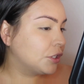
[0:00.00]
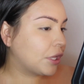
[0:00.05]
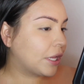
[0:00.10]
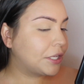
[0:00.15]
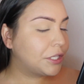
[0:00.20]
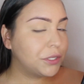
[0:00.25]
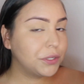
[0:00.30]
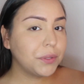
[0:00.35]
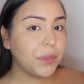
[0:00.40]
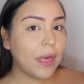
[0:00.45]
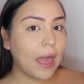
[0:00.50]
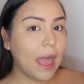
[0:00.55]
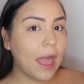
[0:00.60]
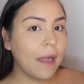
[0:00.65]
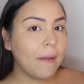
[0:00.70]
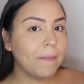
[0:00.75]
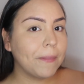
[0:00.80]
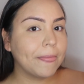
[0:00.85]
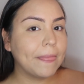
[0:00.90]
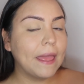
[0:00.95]
I do
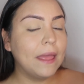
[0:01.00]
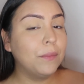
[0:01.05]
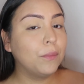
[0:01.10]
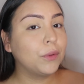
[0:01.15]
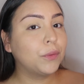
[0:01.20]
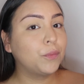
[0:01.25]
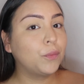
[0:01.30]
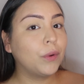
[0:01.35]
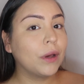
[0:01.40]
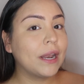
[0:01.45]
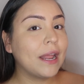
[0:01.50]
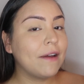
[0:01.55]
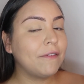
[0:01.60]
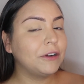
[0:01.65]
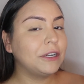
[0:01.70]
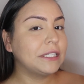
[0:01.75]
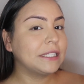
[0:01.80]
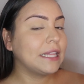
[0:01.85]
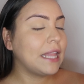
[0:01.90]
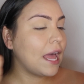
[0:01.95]
that, and with
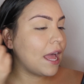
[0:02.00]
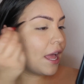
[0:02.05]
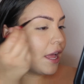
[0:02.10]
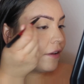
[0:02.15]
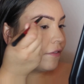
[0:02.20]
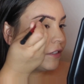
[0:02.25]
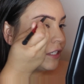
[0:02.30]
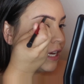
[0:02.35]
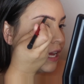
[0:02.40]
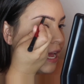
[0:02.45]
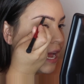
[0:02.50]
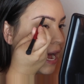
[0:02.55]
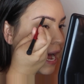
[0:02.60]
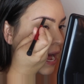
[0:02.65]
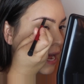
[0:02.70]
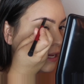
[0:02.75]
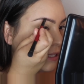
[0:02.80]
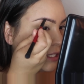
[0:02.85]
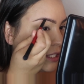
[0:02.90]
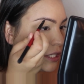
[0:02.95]
whatever's left,
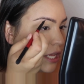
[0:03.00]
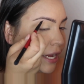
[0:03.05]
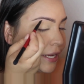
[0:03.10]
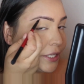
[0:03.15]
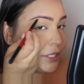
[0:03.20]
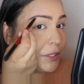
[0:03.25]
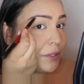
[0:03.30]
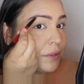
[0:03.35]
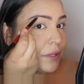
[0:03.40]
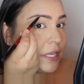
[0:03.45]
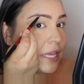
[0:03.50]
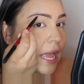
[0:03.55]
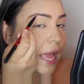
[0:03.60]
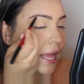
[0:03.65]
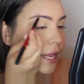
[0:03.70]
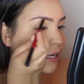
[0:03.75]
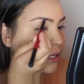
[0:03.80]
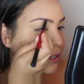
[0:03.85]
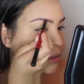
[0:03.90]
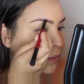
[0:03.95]
I do the
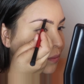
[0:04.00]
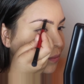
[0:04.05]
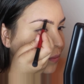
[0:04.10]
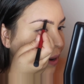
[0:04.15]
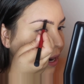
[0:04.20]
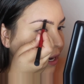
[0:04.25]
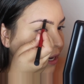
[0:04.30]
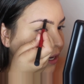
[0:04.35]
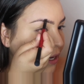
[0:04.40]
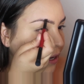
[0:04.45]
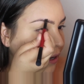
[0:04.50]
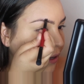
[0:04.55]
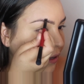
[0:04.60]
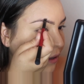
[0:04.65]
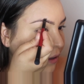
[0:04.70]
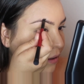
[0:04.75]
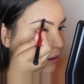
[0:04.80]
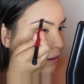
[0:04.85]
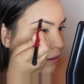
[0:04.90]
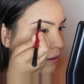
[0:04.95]
end right here.